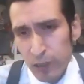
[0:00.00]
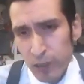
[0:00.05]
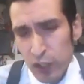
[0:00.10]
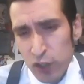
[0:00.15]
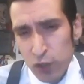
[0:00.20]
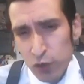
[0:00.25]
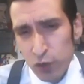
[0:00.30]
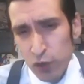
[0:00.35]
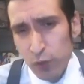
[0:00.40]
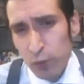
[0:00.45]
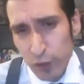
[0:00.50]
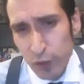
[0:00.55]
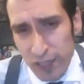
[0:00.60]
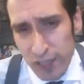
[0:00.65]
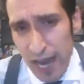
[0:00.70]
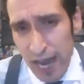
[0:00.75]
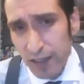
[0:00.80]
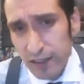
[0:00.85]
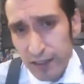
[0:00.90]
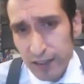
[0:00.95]
true
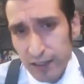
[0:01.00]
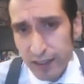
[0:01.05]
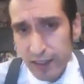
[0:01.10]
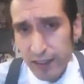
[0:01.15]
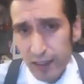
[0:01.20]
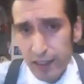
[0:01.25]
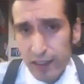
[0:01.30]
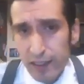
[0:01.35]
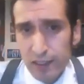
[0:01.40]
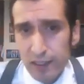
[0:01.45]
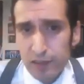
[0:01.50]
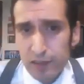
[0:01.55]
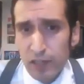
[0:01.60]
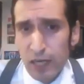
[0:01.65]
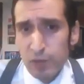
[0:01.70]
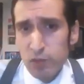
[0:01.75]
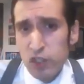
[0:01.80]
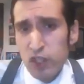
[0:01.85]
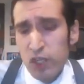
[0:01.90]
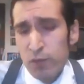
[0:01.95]
brutality of
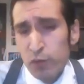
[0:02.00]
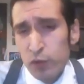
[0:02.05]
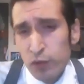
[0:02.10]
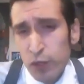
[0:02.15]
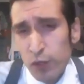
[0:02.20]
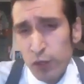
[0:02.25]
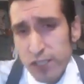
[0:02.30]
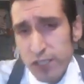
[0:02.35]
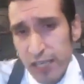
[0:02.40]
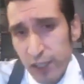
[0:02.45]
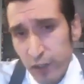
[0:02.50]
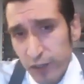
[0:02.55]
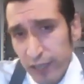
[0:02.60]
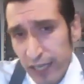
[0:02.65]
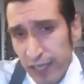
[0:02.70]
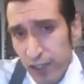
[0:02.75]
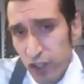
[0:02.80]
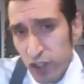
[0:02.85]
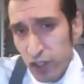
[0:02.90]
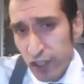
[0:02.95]
Jim Crow
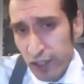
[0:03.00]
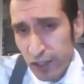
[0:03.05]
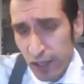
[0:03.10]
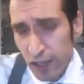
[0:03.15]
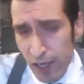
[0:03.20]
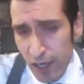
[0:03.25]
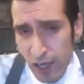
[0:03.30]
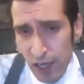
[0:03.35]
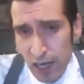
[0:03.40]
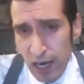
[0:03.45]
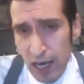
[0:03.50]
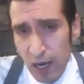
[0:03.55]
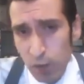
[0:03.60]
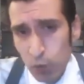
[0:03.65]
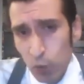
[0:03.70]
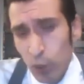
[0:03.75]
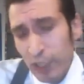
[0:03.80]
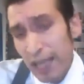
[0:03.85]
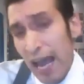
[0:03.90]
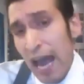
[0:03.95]
segregation,
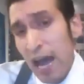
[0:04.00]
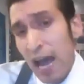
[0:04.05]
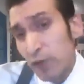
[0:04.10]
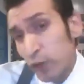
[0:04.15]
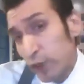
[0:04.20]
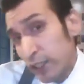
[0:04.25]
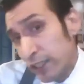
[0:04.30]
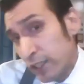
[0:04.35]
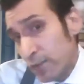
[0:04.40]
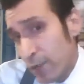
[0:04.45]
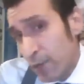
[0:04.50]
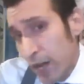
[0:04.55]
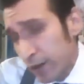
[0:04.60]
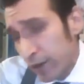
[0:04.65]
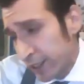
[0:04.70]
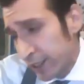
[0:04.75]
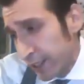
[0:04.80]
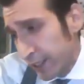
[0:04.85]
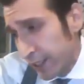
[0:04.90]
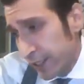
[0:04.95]
what African
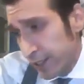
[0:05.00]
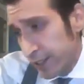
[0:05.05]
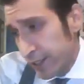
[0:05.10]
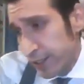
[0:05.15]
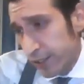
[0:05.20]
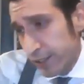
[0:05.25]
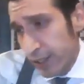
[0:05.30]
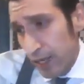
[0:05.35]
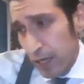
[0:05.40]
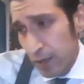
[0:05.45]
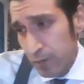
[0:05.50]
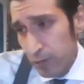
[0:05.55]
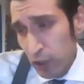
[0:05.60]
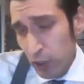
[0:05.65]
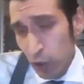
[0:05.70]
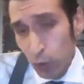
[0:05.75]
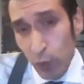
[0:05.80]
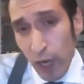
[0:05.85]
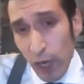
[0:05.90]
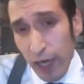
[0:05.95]
Americans
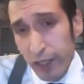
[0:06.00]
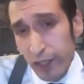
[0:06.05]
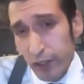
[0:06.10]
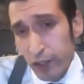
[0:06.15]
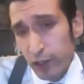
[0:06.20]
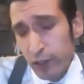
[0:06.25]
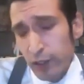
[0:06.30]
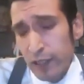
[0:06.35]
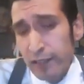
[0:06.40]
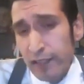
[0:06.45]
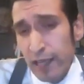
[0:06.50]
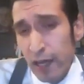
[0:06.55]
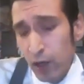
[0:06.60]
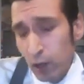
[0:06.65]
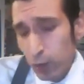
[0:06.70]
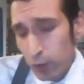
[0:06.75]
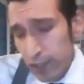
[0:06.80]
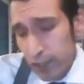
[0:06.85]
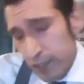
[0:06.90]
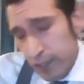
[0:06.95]
regularly
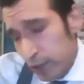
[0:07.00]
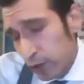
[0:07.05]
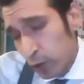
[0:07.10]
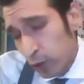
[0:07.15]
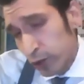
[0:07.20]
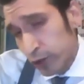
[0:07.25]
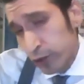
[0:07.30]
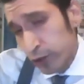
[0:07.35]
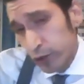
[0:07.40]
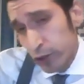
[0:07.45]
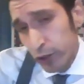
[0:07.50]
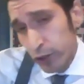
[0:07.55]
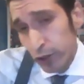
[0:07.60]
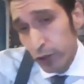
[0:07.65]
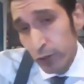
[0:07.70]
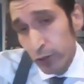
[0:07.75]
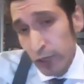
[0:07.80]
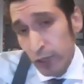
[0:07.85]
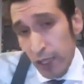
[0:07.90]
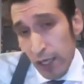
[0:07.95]
dealt with in order
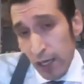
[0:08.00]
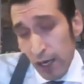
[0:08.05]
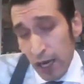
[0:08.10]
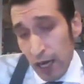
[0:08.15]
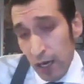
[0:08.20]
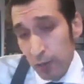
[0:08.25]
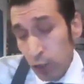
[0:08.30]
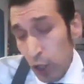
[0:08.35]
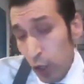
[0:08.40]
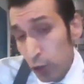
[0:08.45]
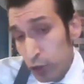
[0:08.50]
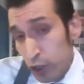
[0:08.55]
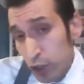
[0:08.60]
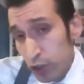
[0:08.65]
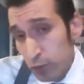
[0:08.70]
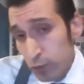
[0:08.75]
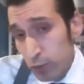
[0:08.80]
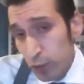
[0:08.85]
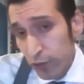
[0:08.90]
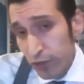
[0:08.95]
to go to
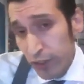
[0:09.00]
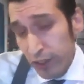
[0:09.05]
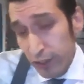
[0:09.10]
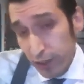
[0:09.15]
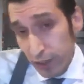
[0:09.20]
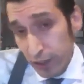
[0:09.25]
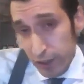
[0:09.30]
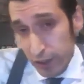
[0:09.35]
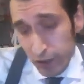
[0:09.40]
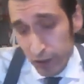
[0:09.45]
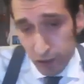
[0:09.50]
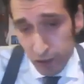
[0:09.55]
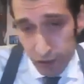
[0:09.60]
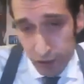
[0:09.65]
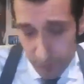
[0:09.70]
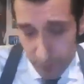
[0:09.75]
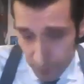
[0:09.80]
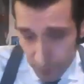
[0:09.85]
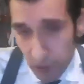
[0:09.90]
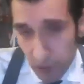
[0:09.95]
the movie
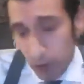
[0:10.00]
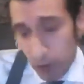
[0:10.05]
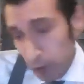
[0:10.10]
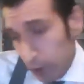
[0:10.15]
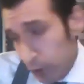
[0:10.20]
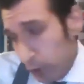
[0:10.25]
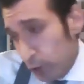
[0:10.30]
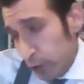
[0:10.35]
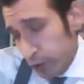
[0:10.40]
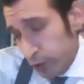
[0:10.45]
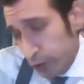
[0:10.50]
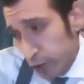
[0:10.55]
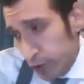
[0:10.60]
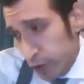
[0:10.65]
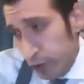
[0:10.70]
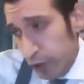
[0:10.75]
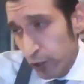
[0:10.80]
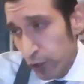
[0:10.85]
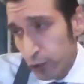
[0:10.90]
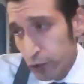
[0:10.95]
theaters, in order
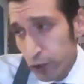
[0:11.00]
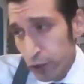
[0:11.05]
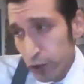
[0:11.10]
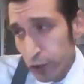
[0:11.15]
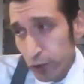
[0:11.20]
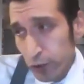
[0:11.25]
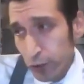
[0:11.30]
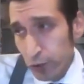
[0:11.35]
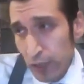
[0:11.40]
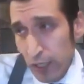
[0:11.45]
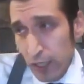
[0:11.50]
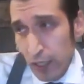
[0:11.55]
to go to,